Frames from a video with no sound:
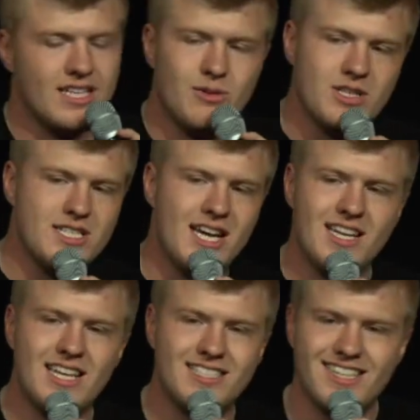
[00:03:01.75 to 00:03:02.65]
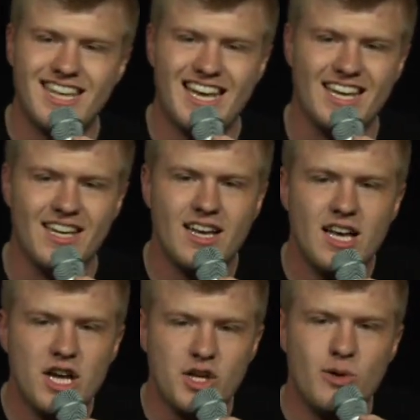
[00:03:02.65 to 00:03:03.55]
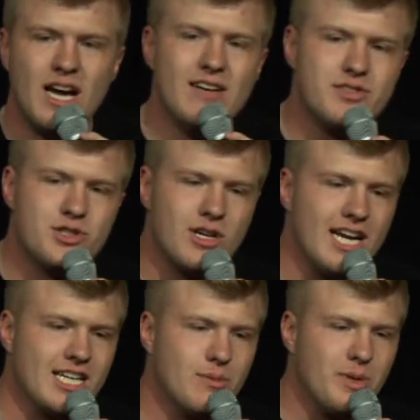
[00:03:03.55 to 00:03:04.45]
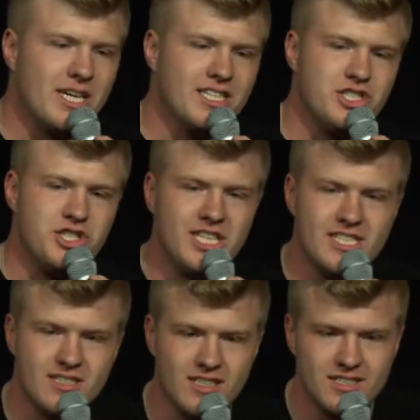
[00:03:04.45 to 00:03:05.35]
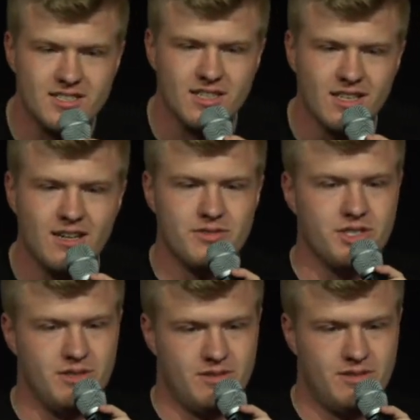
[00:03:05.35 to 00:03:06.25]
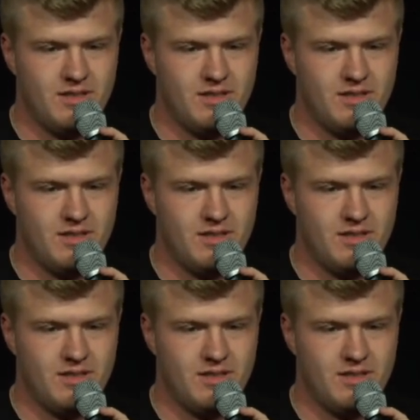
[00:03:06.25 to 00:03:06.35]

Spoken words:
And I want to tell you that today, you have strength because Jesus loved you.